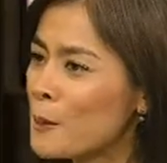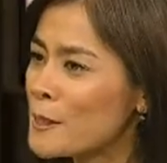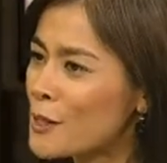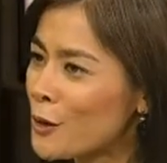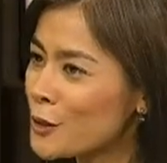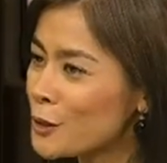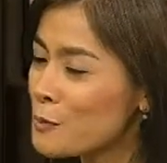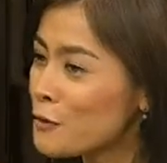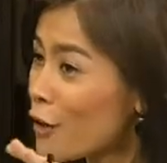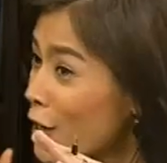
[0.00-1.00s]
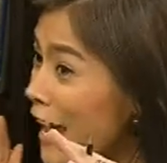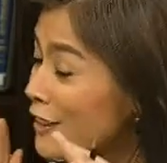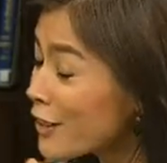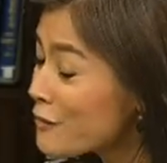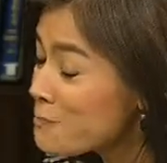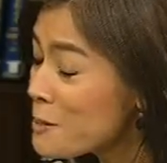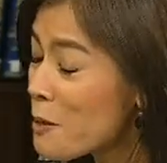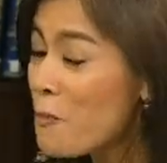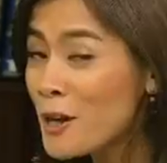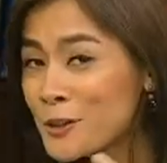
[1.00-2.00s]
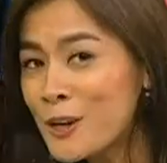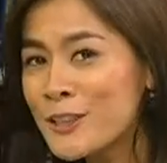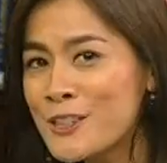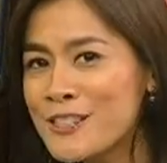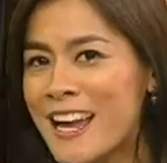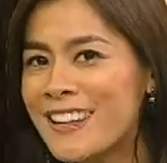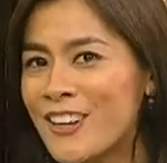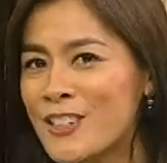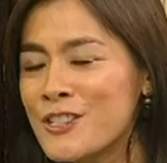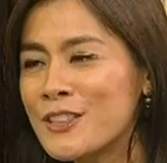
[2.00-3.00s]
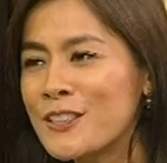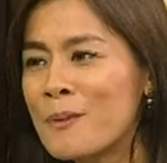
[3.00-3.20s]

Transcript: moments now. In terms of, and if people want to understand Argentina